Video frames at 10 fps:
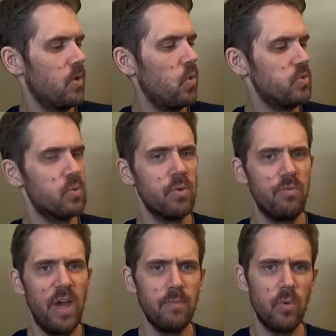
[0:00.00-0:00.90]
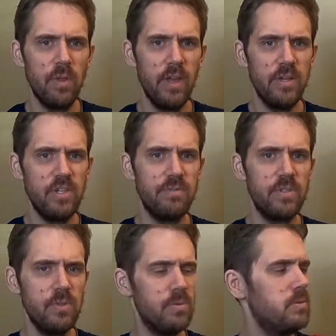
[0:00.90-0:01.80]
Holdsworth Fatboy, the
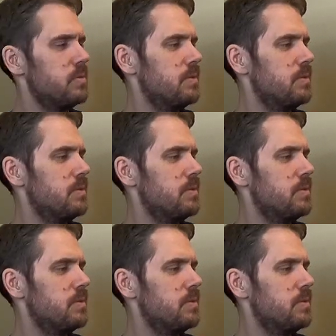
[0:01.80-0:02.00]
HF2.